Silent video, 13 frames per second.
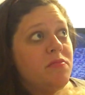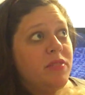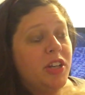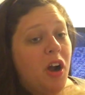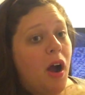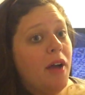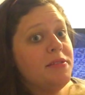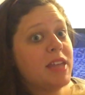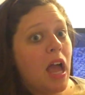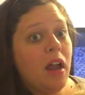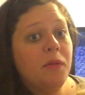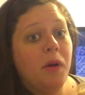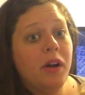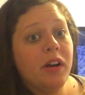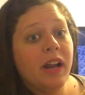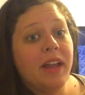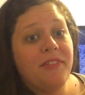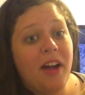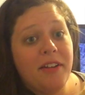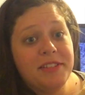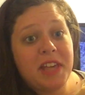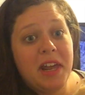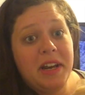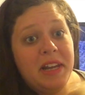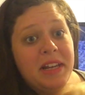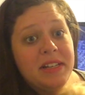was kind of wondering if I was going
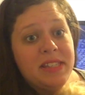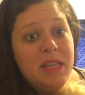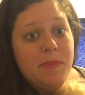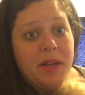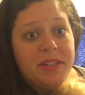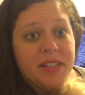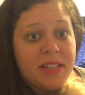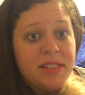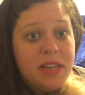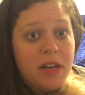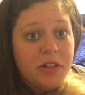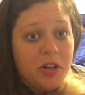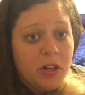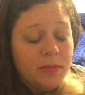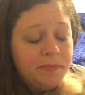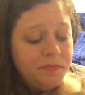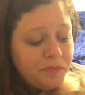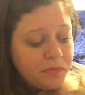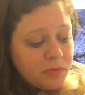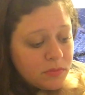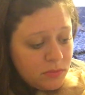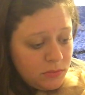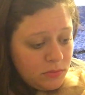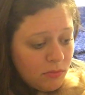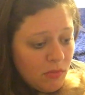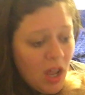to need a seatbelt extender.
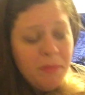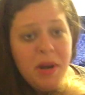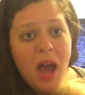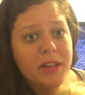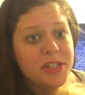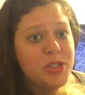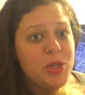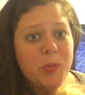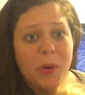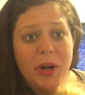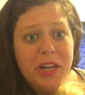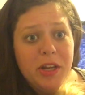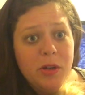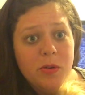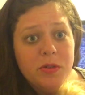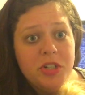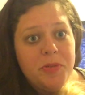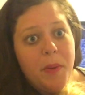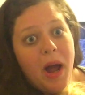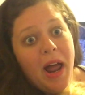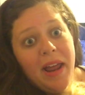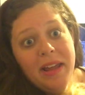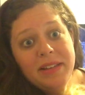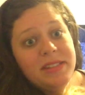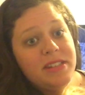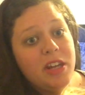I'm not super huge, but
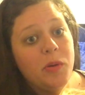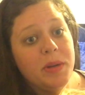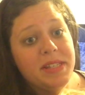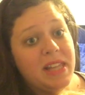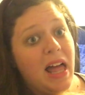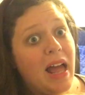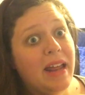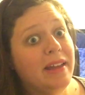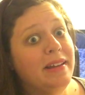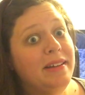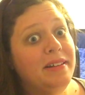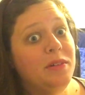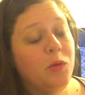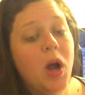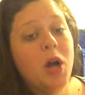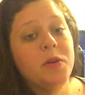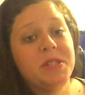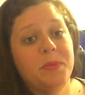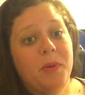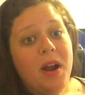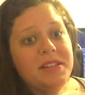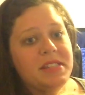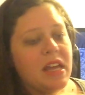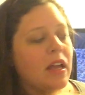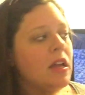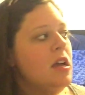it still was like, whoa,
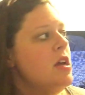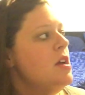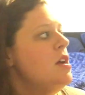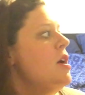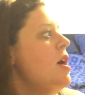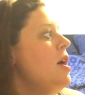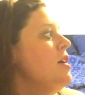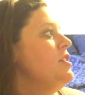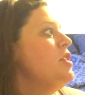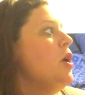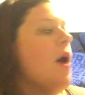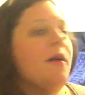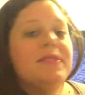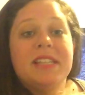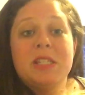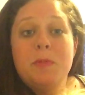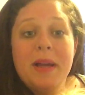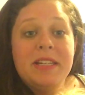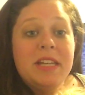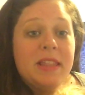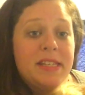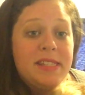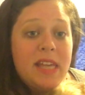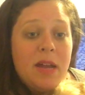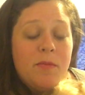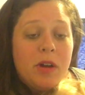surprising. So I was expecting the
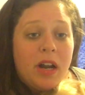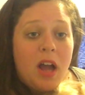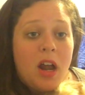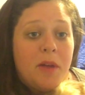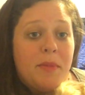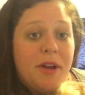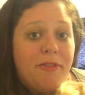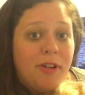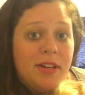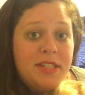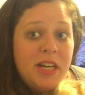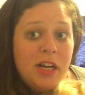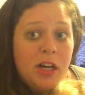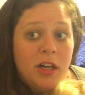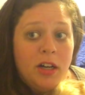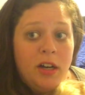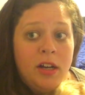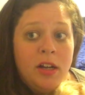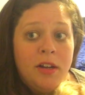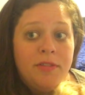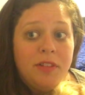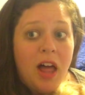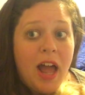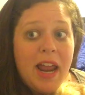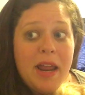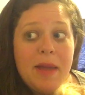same when I got on my Frontier
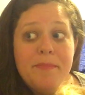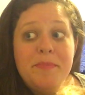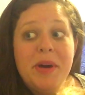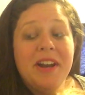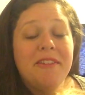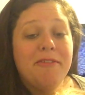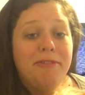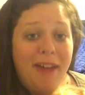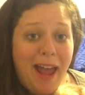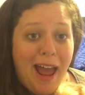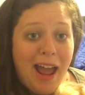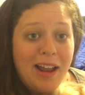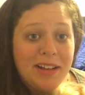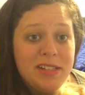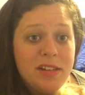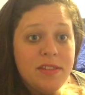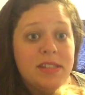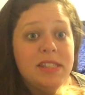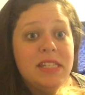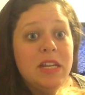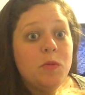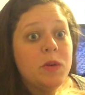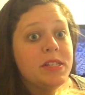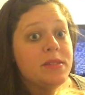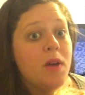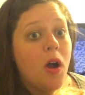flight, but in fact, the seat
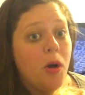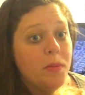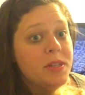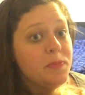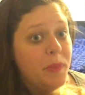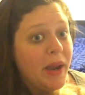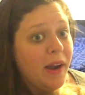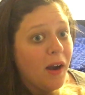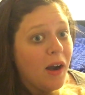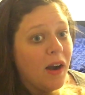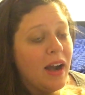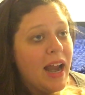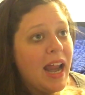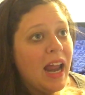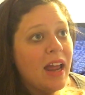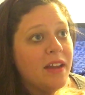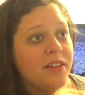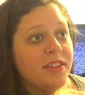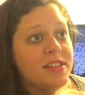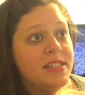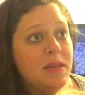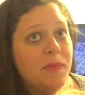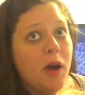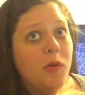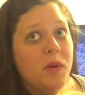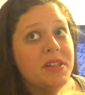was almost bigger, and the
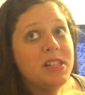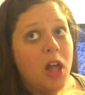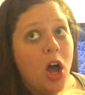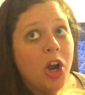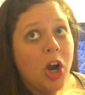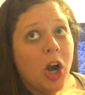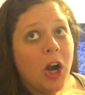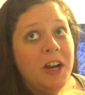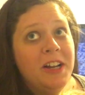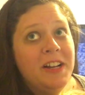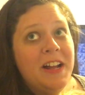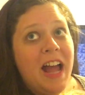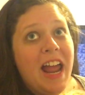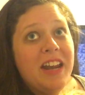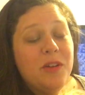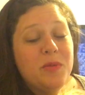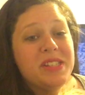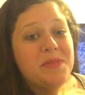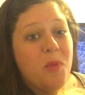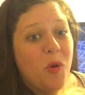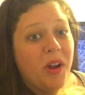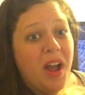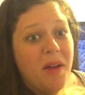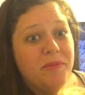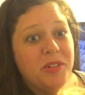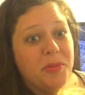seatbelt was longer, and it was more
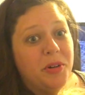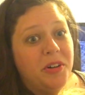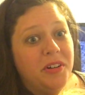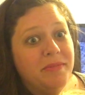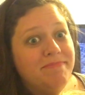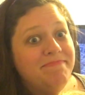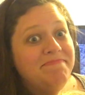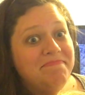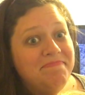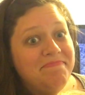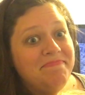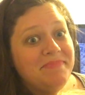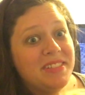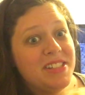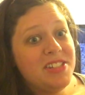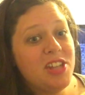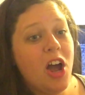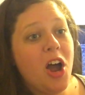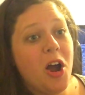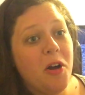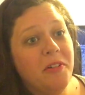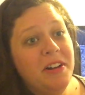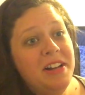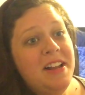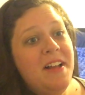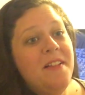comfortable. So
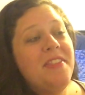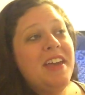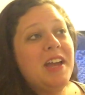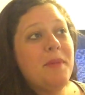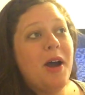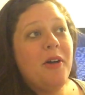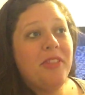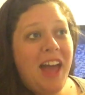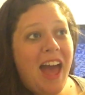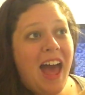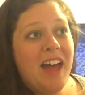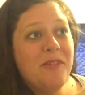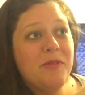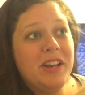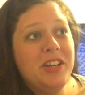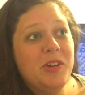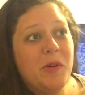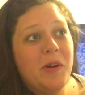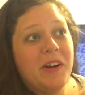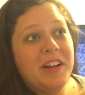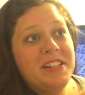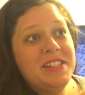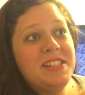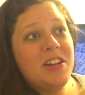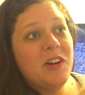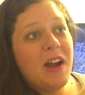think about that when you're
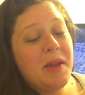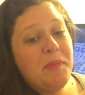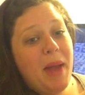considering